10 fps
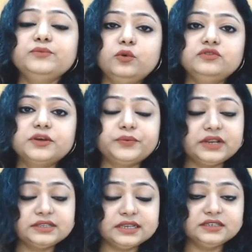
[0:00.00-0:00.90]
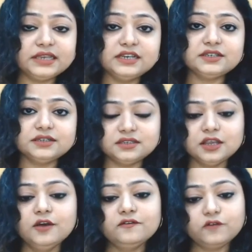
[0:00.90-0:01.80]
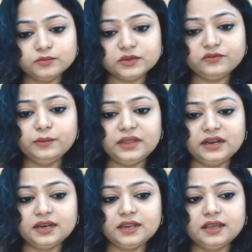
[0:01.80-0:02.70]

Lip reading: more representations from the women